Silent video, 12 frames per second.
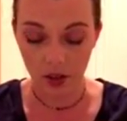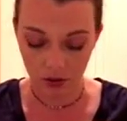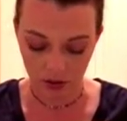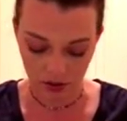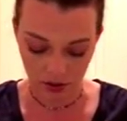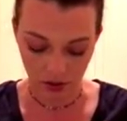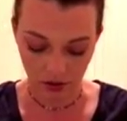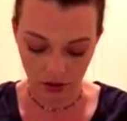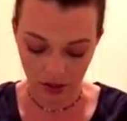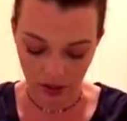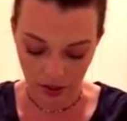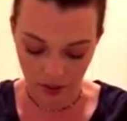You can start
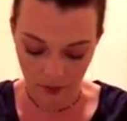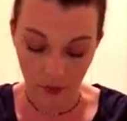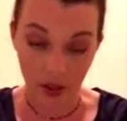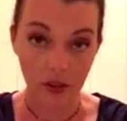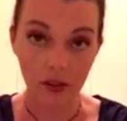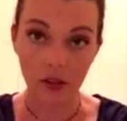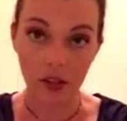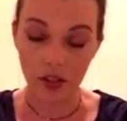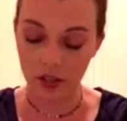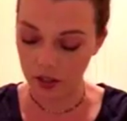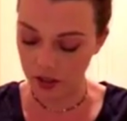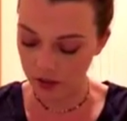on any month of the
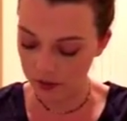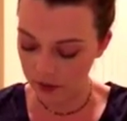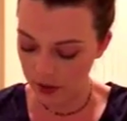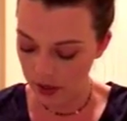year,